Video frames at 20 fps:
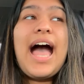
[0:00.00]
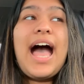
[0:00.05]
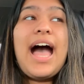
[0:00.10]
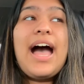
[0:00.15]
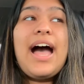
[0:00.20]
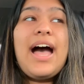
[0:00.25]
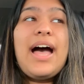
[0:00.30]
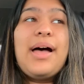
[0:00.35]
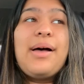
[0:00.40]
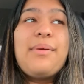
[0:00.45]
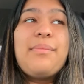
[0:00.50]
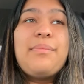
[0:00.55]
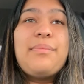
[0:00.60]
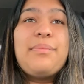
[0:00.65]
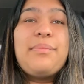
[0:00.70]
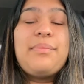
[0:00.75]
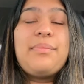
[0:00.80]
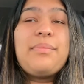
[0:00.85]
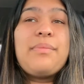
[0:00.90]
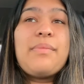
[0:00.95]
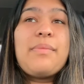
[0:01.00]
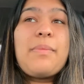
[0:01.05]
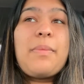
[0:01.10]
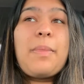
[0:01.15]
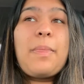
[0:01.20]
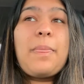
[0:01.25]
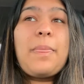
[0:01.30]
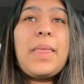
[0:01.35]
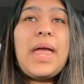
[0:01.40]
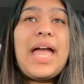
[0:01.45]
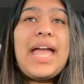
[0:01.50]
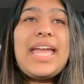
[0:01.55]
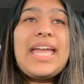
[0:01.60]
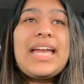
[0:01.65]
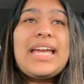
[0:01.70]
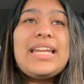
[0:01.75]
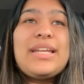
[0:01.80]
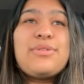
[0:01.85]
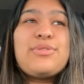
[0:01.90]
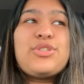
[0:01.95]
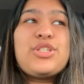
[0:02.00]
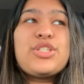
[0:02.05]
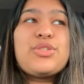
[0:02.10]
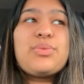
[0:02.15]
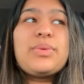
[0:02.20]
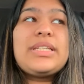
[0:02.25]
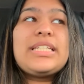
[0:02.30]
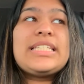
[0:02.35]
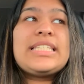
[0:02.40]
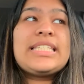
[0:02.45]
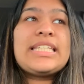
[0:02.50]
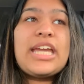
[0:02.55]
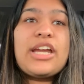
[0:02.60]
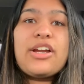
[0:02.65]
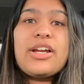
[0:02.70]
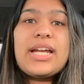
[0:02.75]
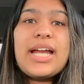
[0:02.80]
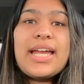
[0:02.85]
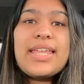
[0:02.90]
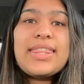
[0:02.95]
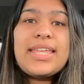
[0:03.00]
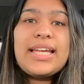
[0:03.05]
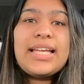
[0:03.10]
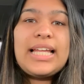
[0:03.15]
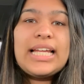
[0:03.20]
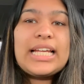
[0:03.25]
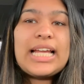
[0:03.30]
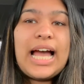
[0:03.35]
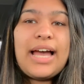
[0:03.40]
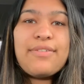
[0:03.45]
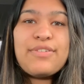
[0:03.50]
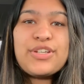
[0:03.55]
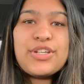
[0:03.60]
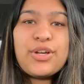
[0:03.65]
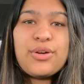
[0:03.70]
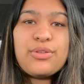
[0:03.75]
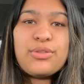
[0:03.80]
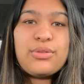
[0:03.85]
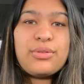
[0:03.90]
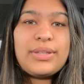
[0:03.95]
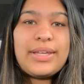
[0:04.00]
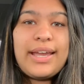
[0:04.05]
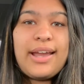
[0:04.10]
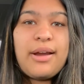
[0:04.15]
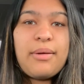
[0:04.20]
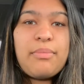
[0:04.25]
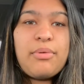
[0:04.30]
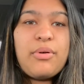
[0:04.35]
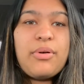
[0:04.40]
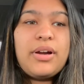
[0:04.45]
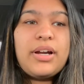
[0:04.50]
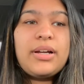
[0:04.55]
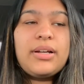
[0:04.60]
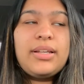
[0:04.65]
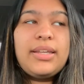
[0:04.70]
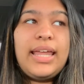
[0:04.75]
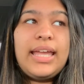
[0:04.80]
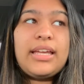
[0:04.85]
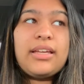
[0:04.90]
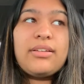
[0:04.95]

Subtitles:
and it was just really scary. I think having to go through the airport.